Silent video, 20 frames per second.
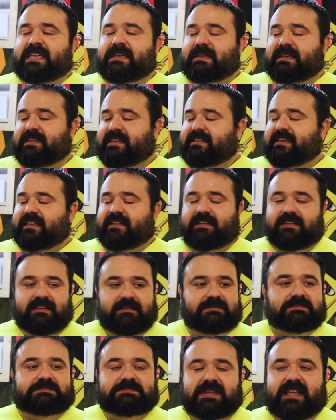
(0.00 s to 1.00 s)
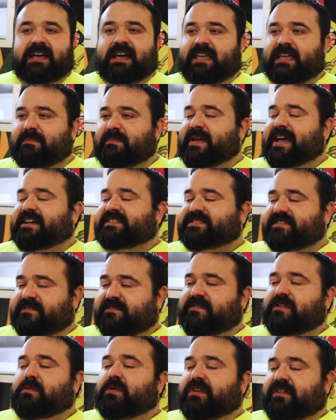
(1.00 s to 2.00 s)
He passed a
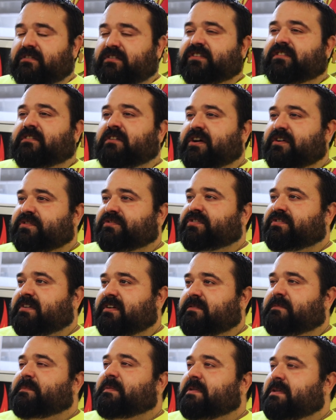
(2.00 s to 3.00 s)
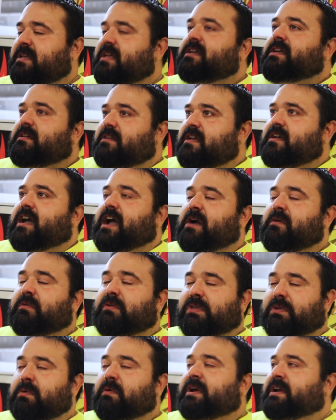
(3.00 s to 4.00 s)
few years ago, so I
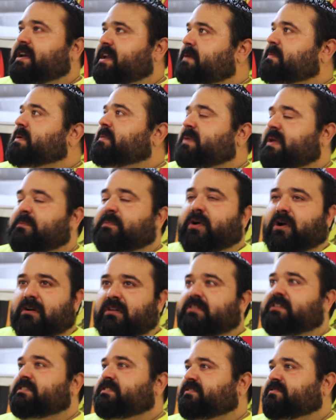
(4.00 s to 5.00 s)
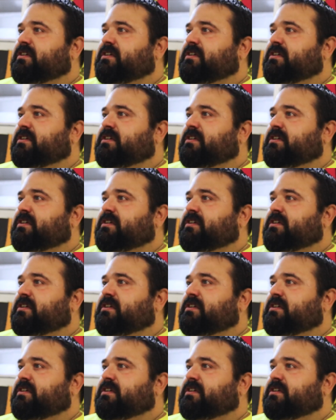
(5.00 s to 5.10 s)
really wanted him to be a part of this.